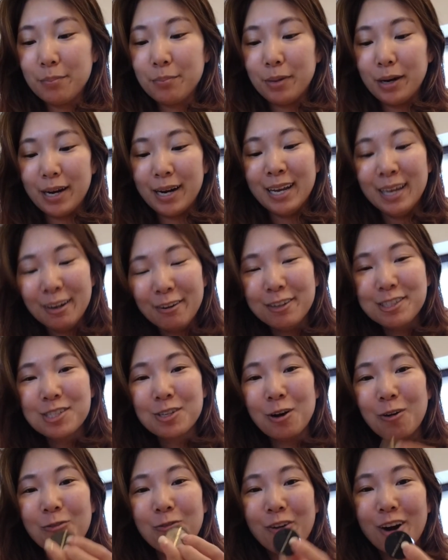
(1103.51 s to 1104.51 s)
but
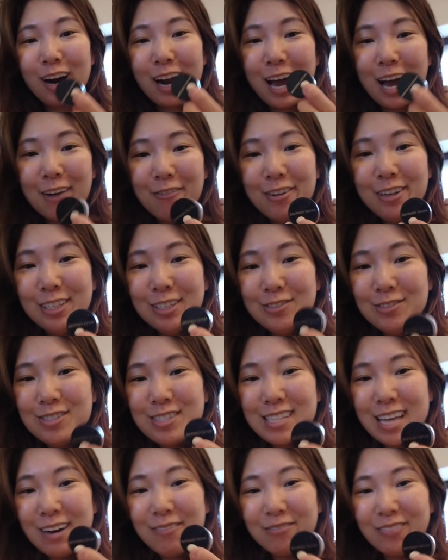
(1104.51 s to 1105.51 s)
so far I haven't used
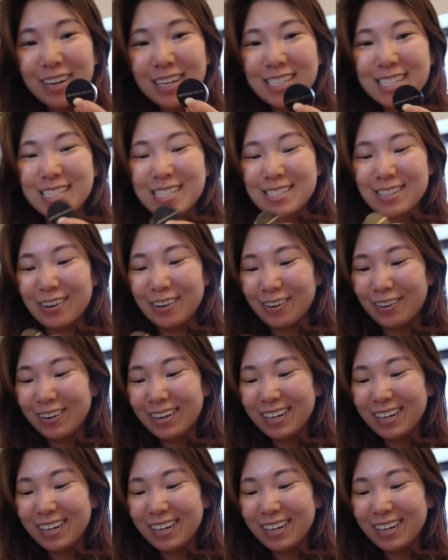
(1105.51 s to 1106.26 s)
that much, so